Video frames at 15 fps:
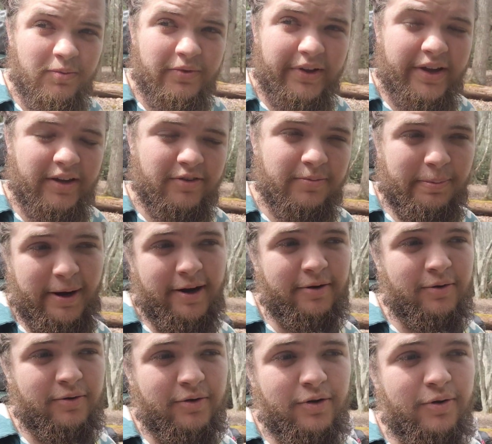like
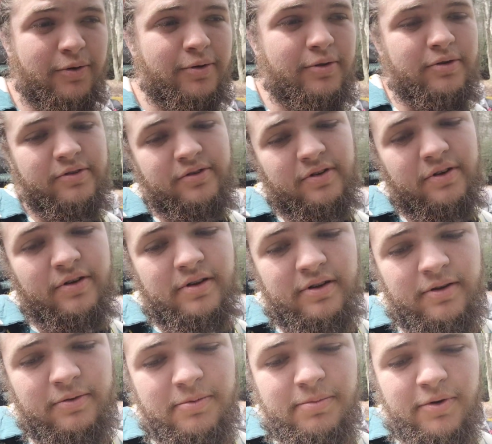spiral noodles.
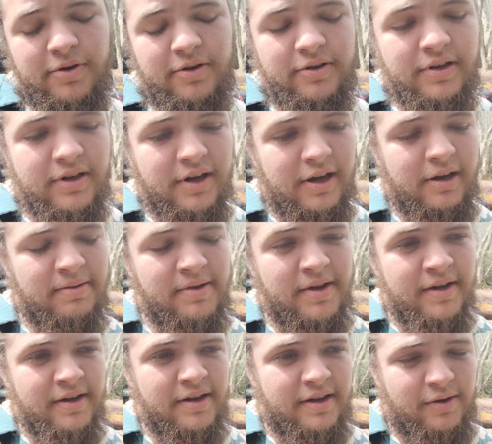We boiled it up,
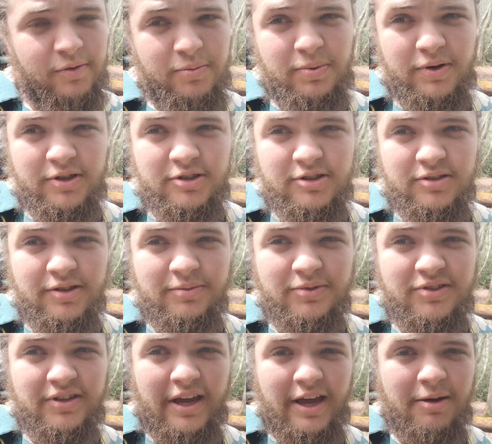then we put shrimp
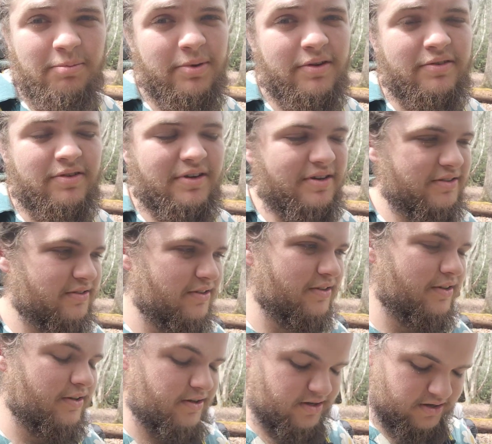scampi sauce in
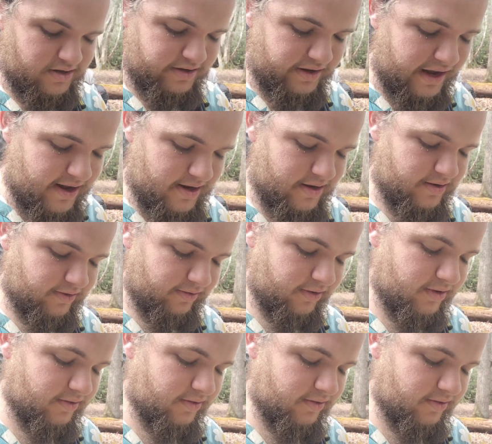it, and dang, it's good.